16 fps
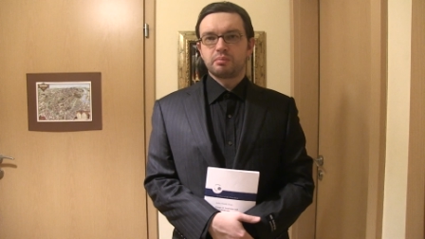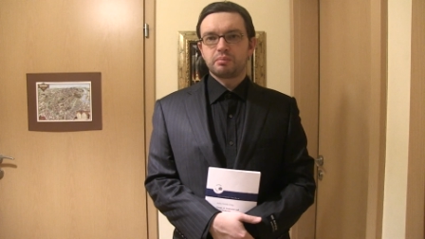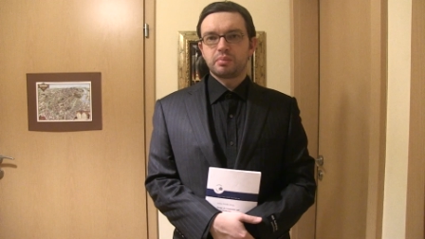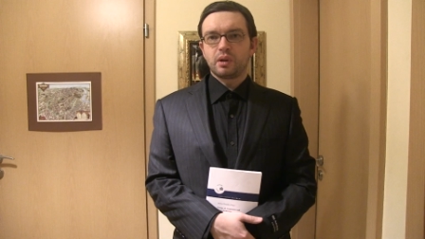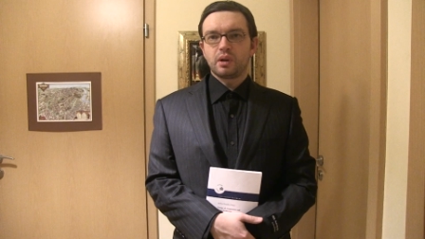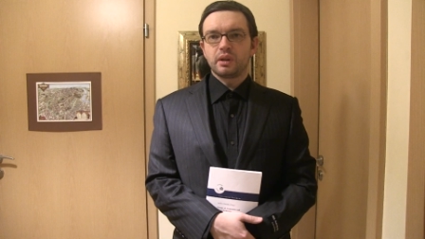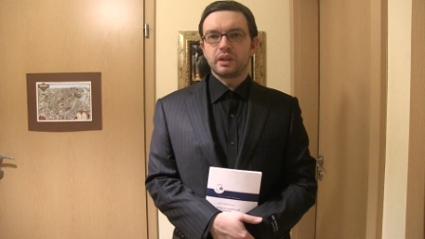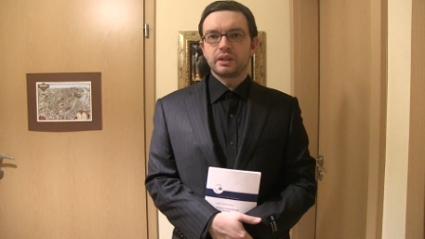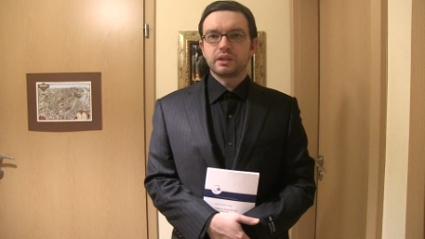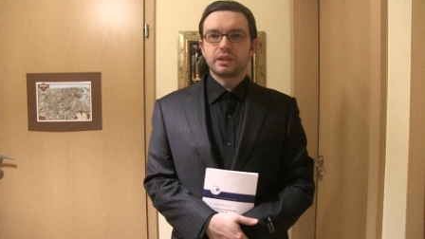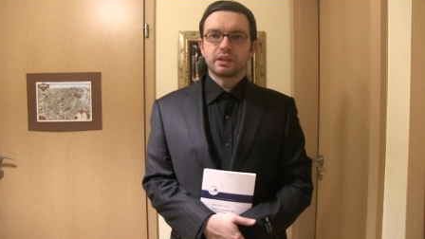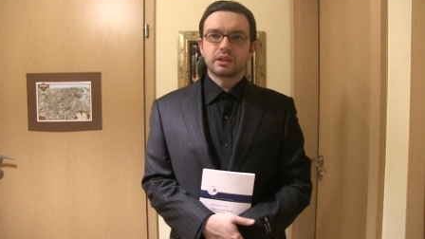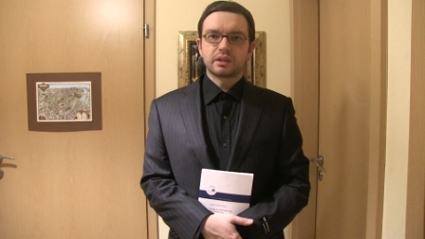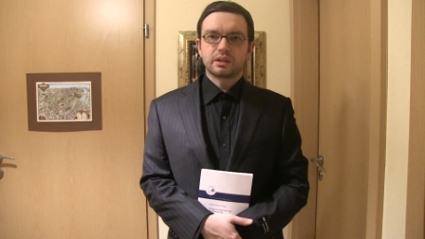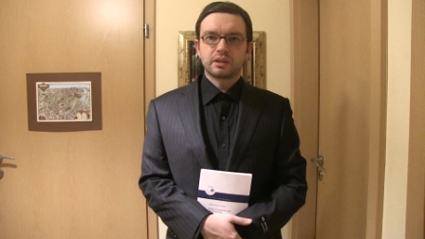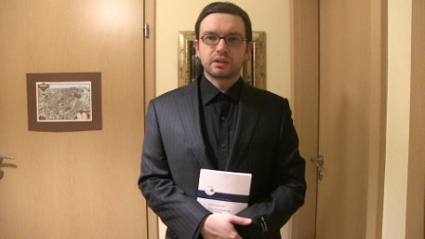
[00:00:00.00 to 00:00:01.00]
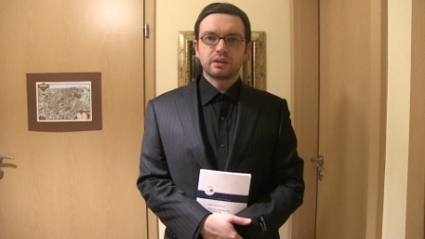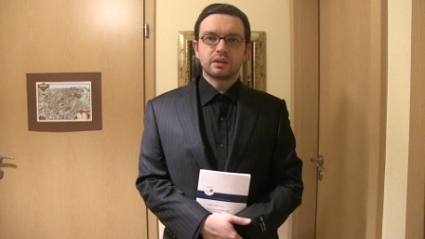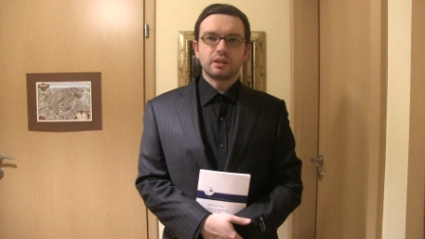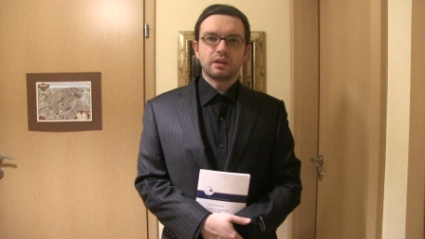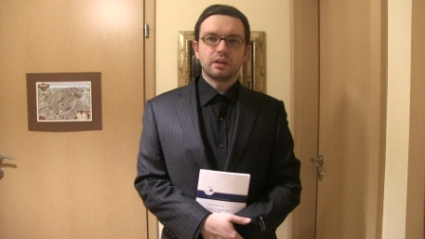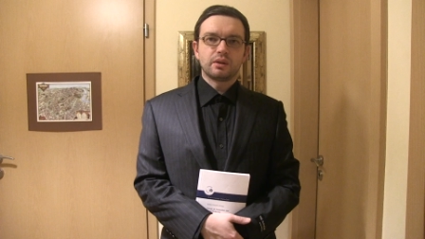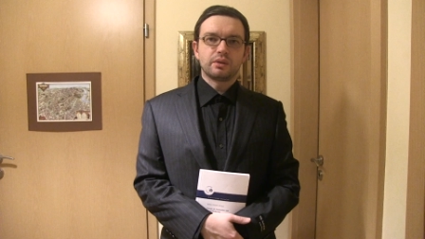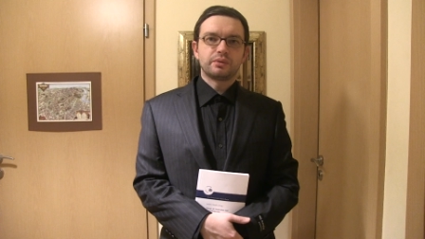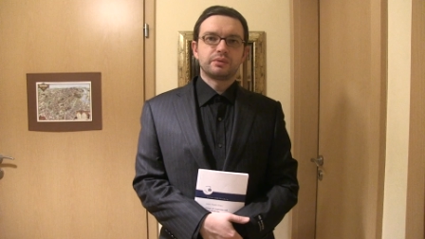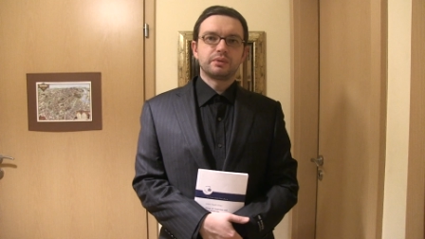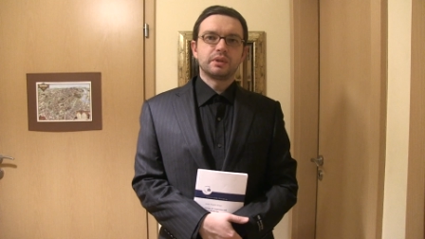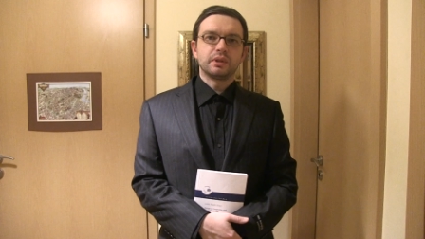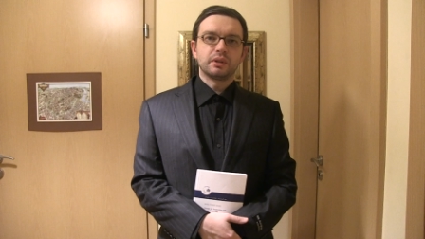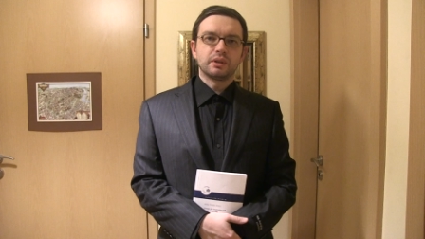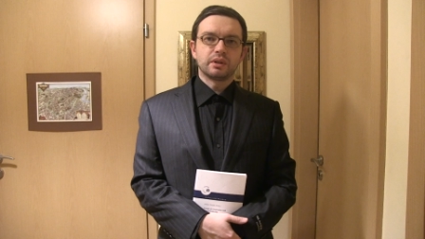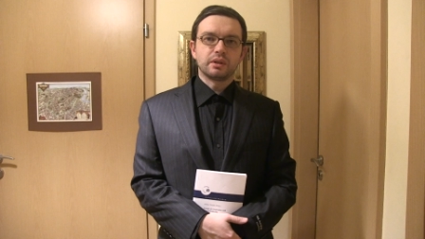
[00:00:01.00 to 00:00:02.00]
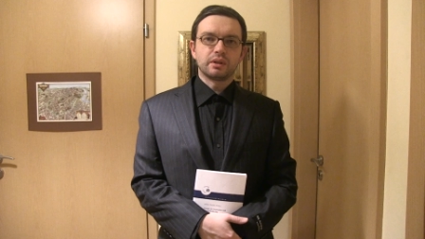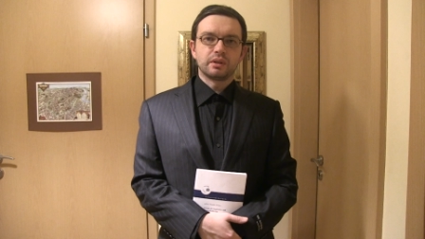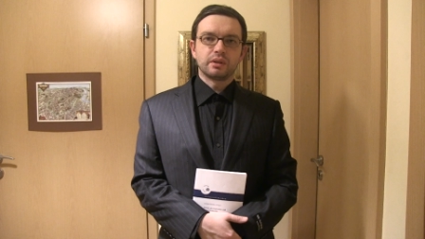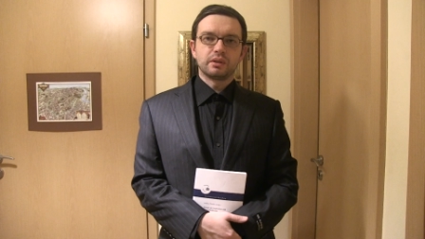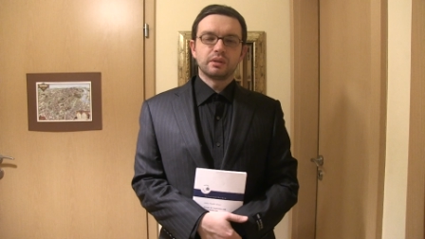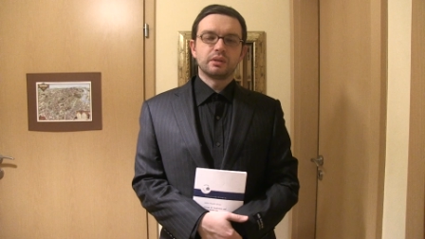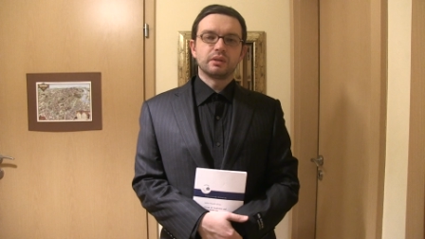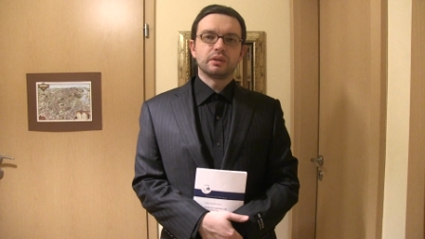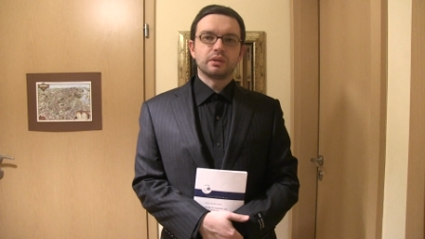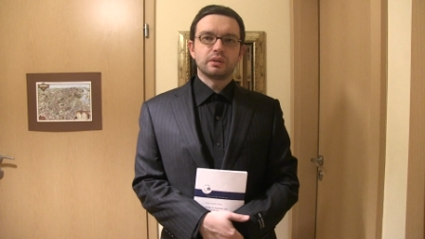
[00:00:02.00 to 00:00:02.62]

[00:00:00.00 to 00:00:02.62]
politics of the uh,